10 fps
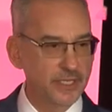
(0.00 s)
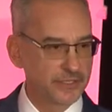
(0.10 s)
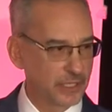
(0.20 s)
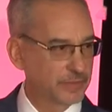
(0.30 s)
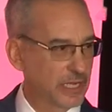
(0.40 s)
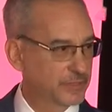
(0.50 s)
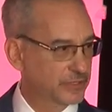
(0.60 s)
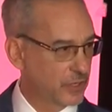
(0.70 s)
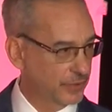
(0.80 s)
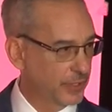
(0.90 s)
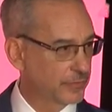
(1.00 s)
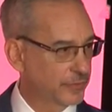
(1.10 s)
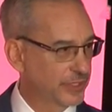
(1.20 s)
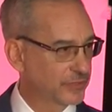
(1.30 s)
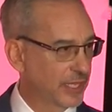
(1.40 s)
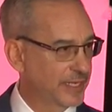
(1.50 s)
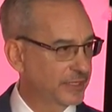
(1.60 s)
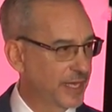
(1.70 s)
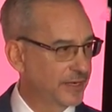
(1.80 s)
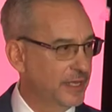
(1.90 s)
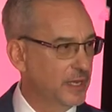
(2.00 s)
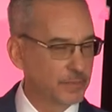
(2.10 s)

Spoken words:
Sometimes it's called other things like that.